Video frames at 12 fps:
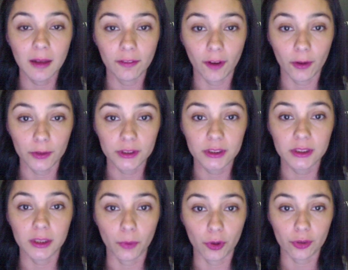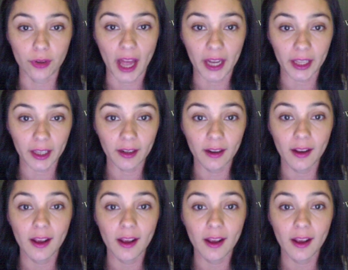votes Democratic.